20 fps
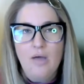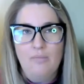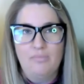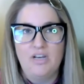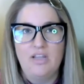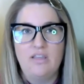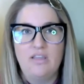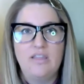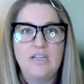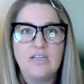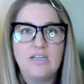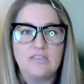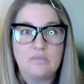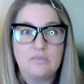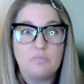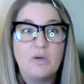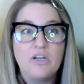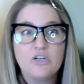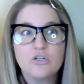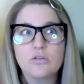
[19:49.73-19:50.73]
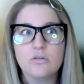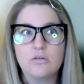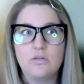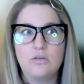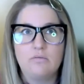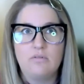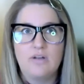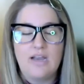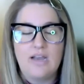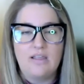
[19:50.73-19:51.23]
but I think
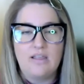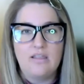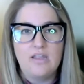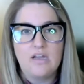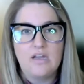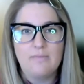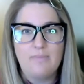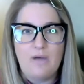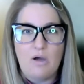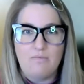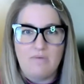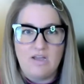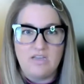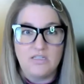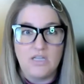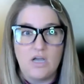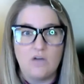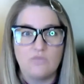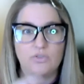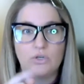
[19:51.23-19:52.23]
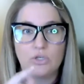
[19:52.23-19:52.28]
especially when I think about myself